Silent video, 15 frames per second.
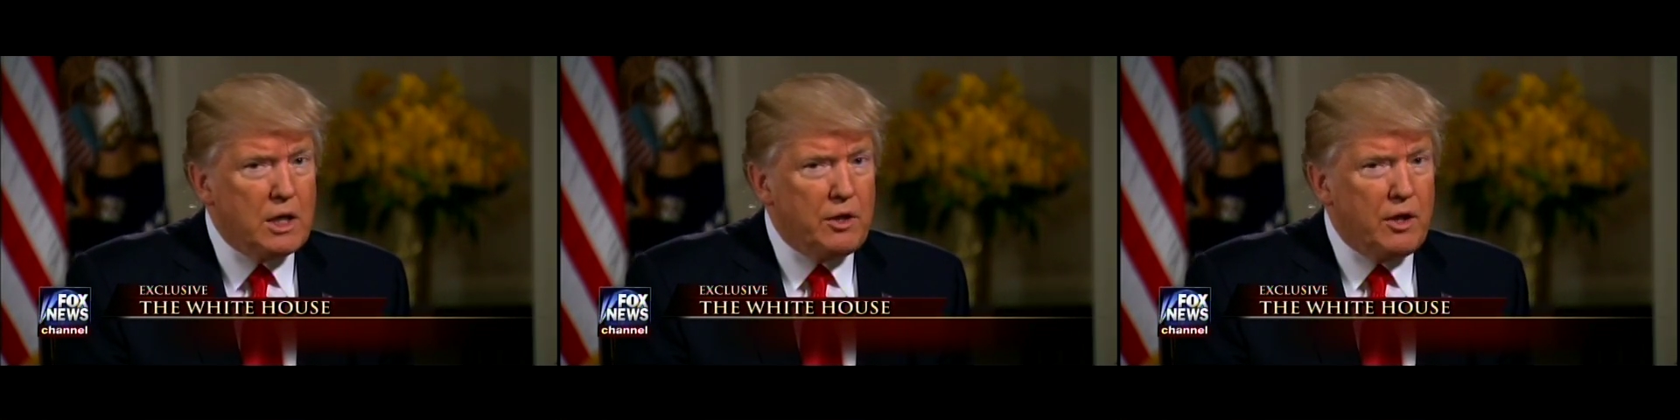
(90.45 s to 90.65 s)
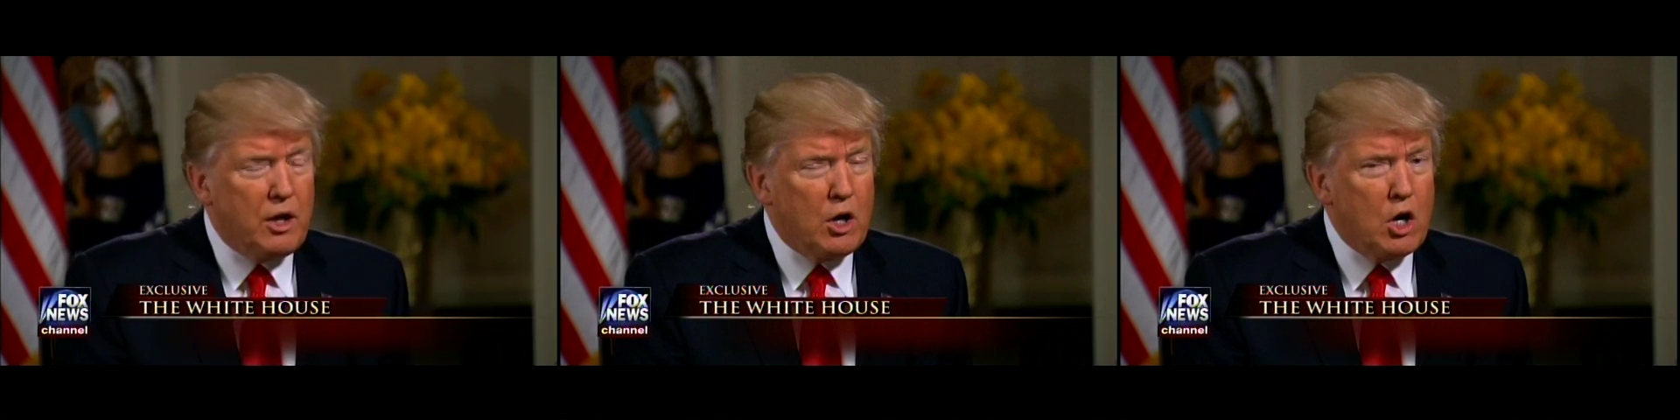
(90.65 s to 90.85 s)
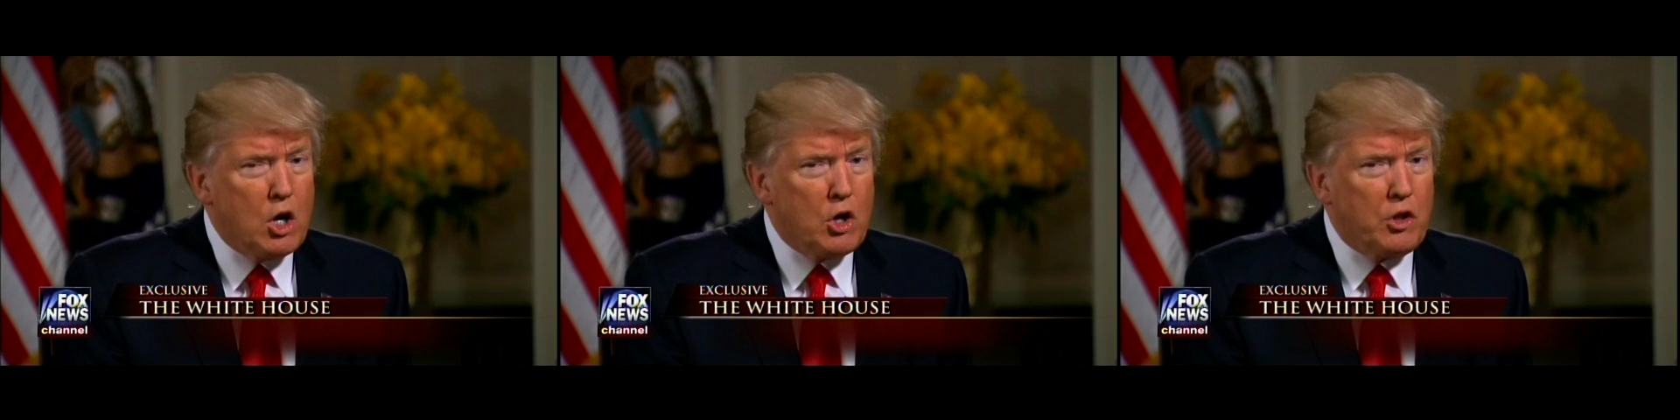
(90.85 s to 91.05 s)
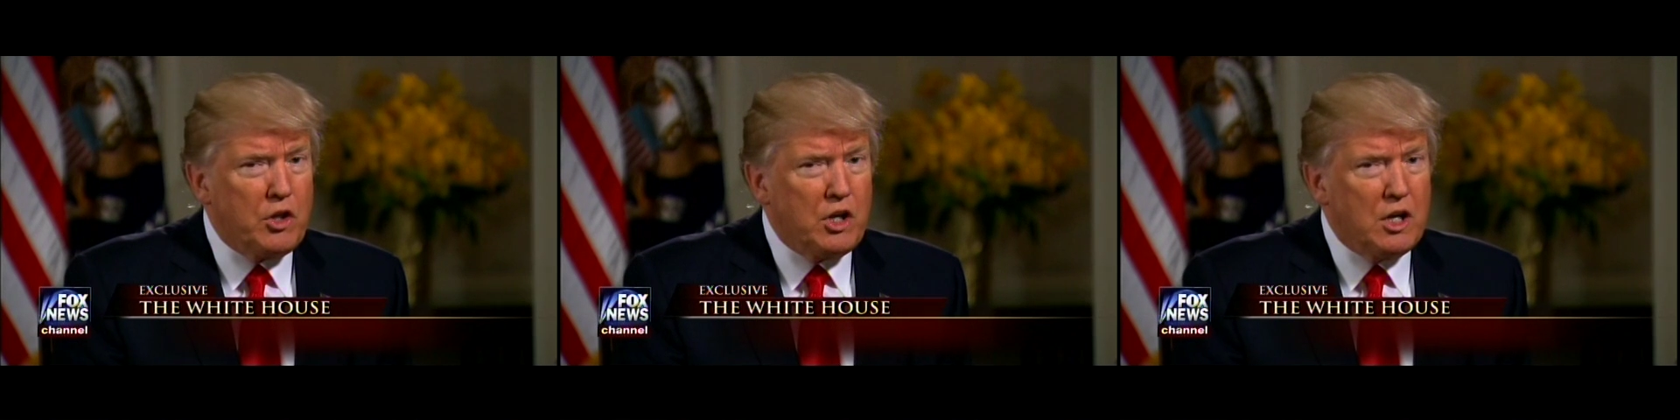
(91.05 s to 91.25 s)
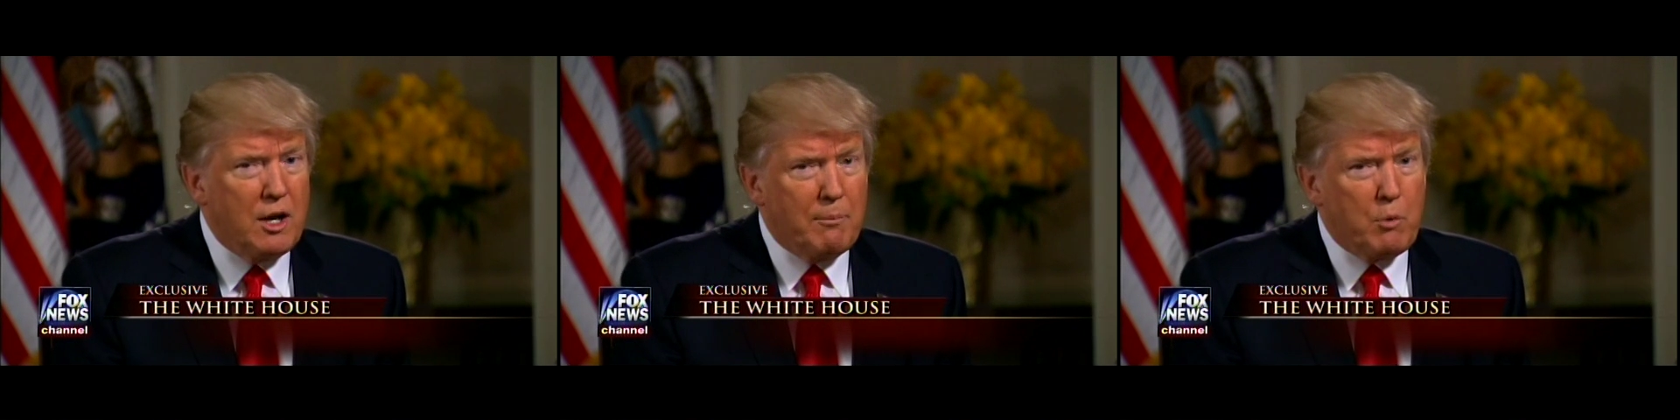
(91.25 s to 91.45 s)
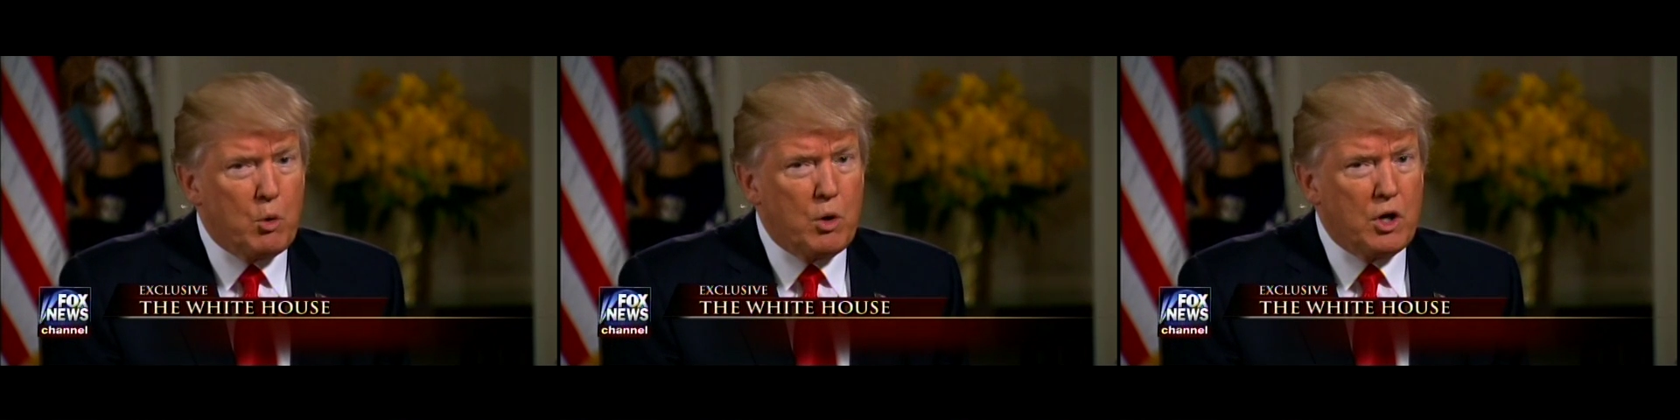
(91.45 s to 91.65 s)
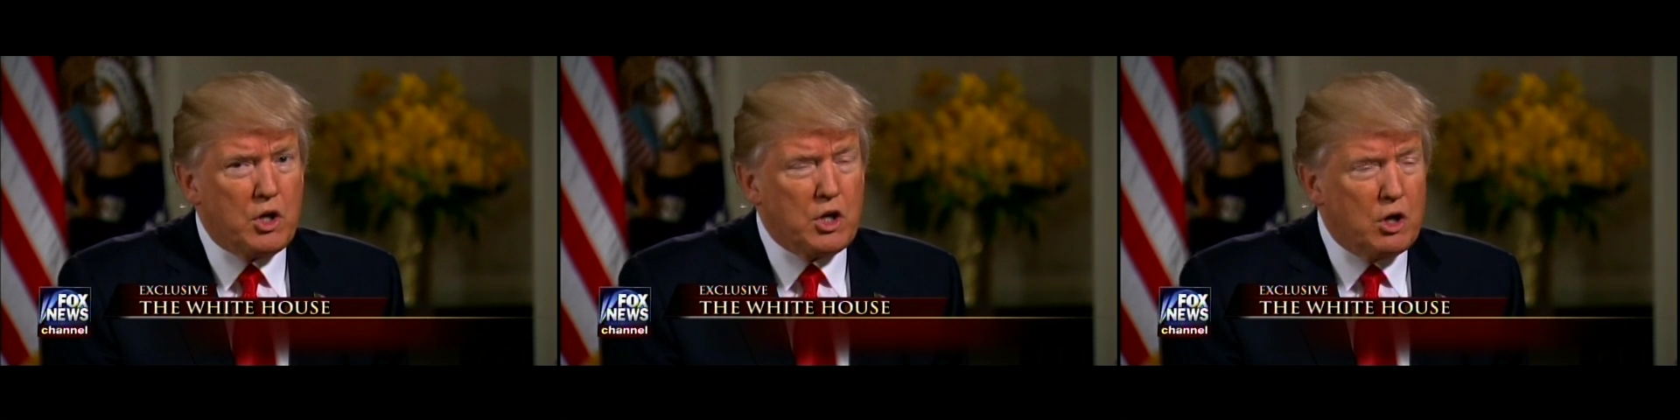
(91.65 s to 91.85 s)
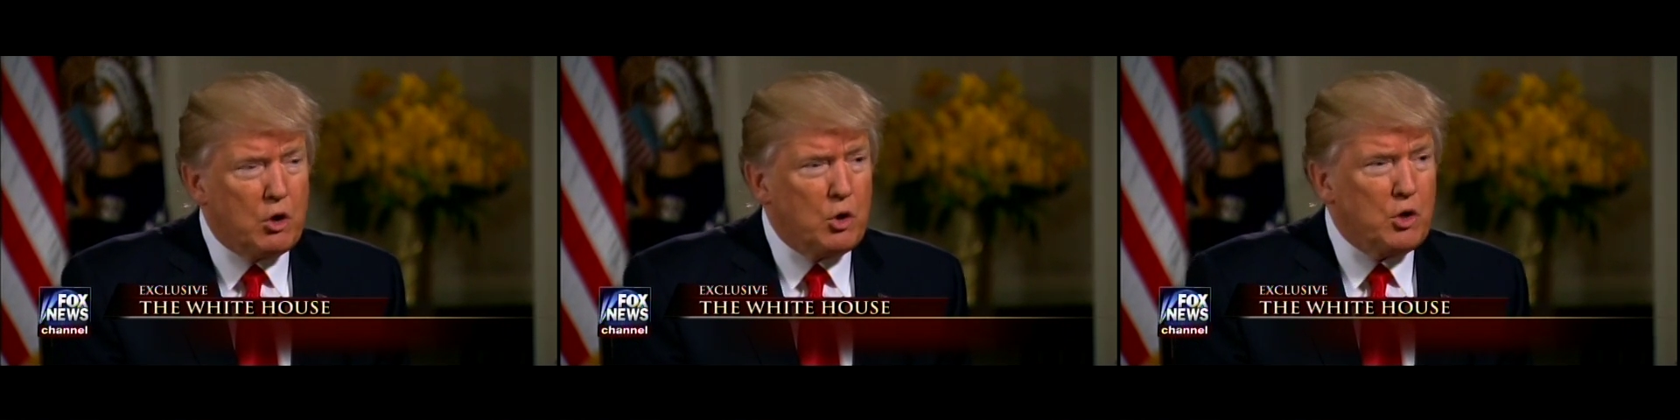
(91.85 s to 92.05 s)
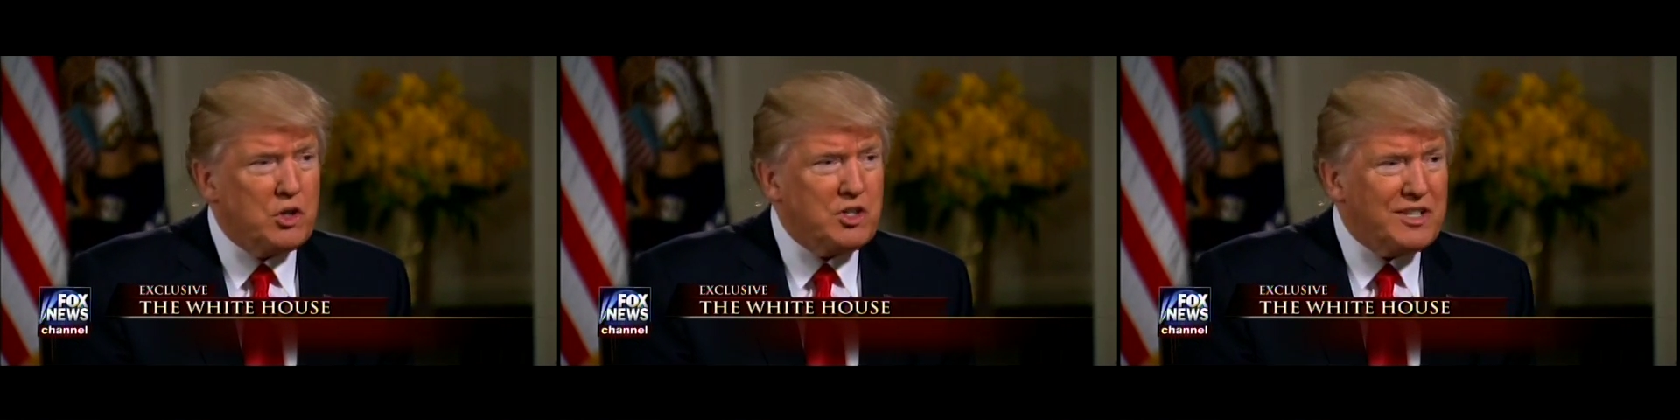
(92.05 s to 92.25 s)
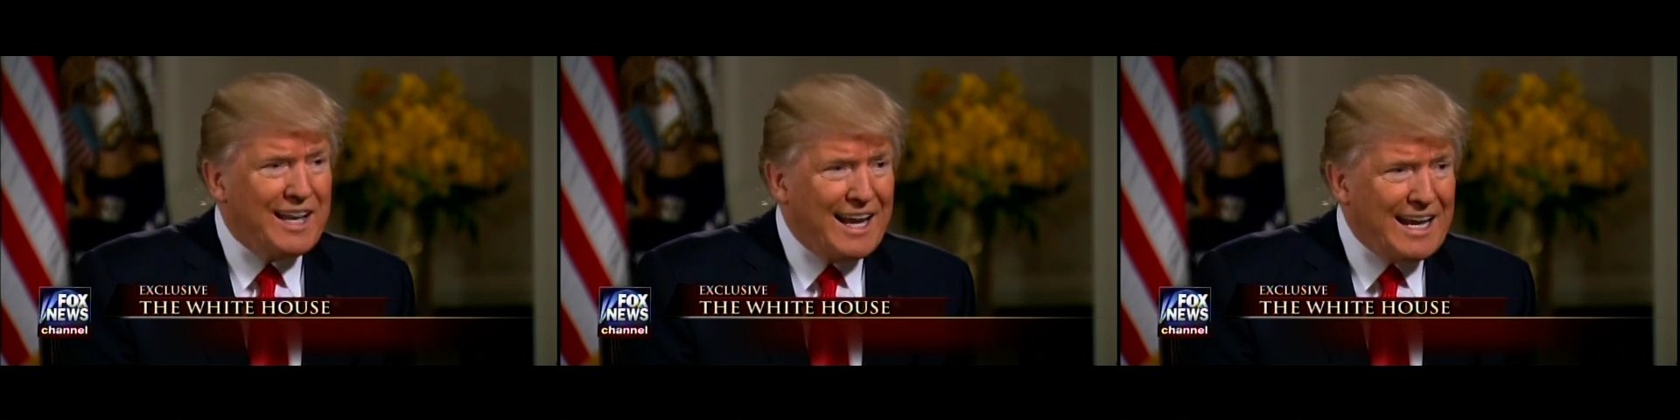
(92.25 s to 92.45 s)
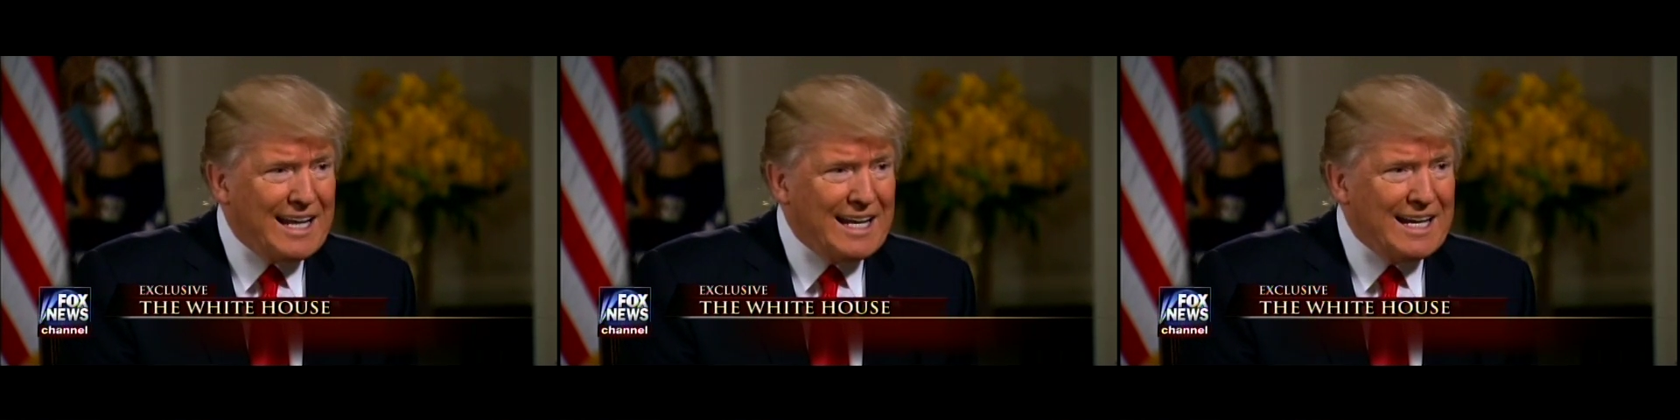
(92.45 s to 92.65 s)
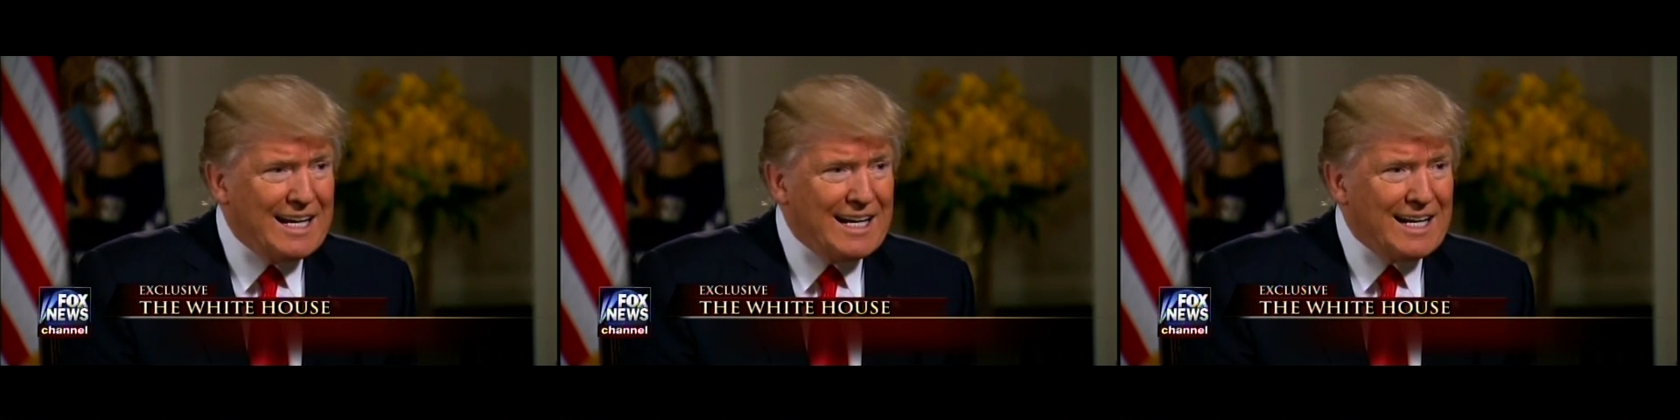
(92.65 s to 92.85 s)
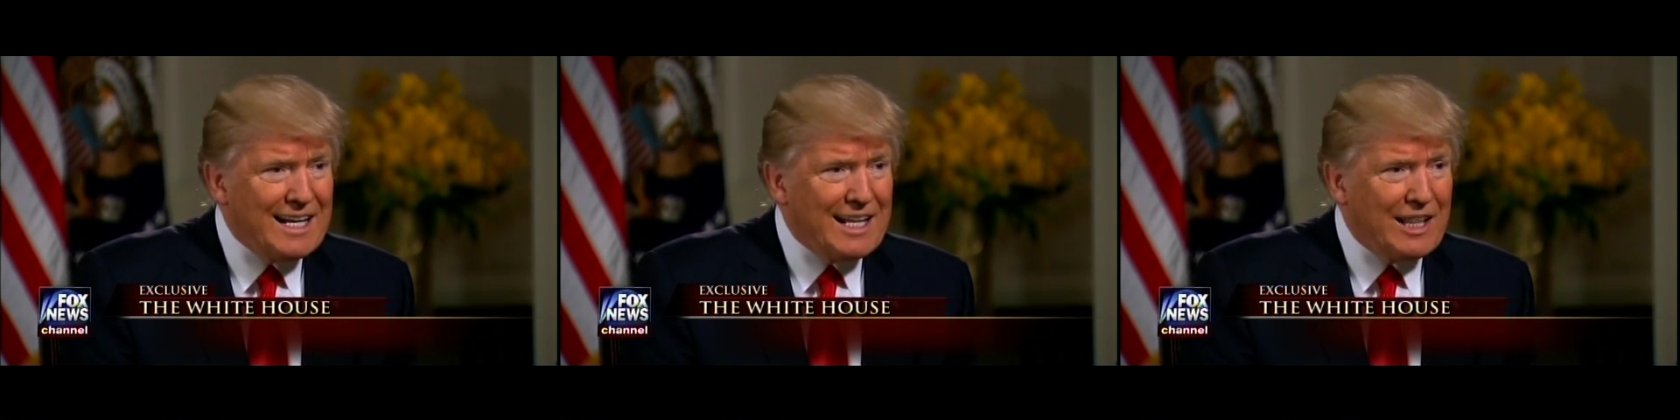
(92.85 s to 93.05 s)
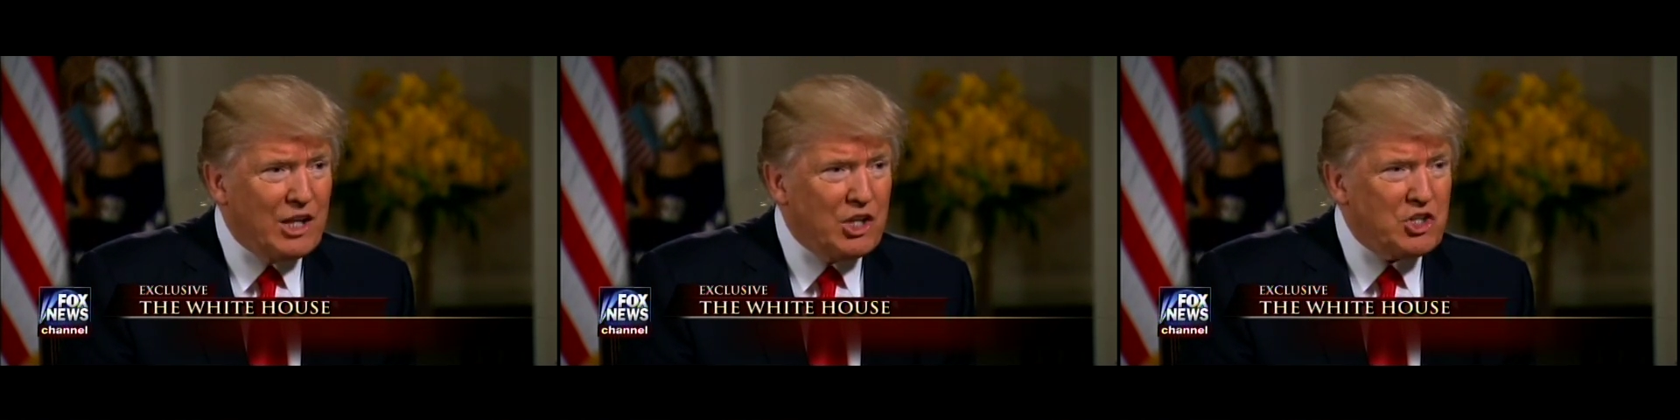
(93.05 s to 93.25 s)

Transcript: They are the #1 terrorist state. They're